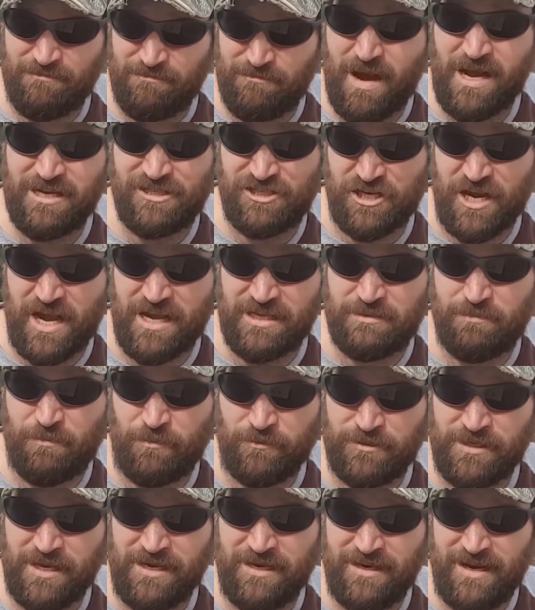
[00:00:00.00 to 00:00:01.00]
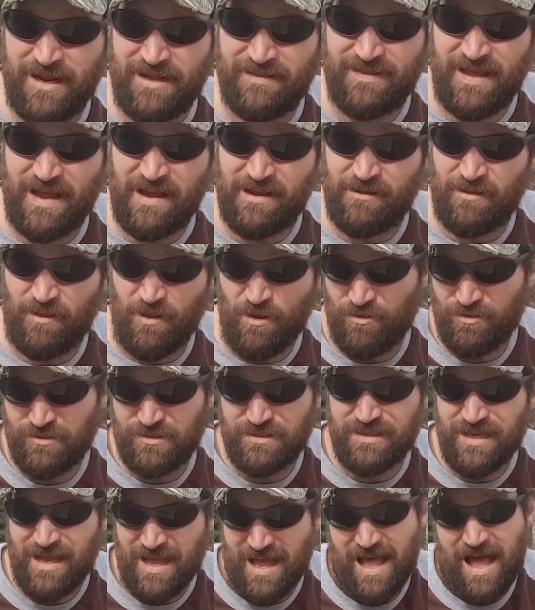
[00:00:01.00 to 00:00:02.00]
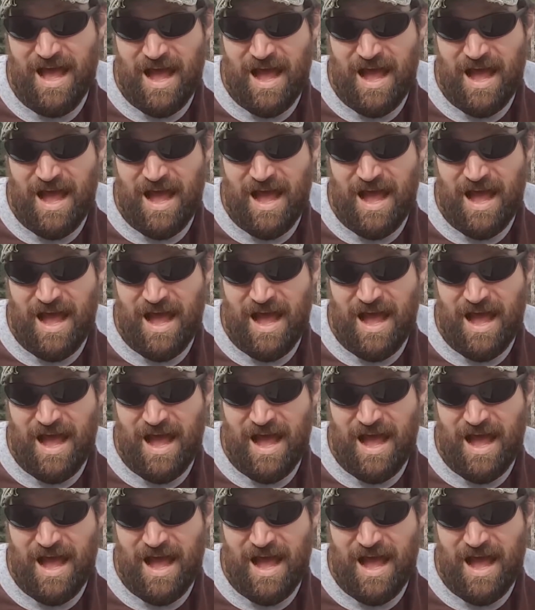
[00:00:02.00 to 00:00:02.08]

my shots presented at that close,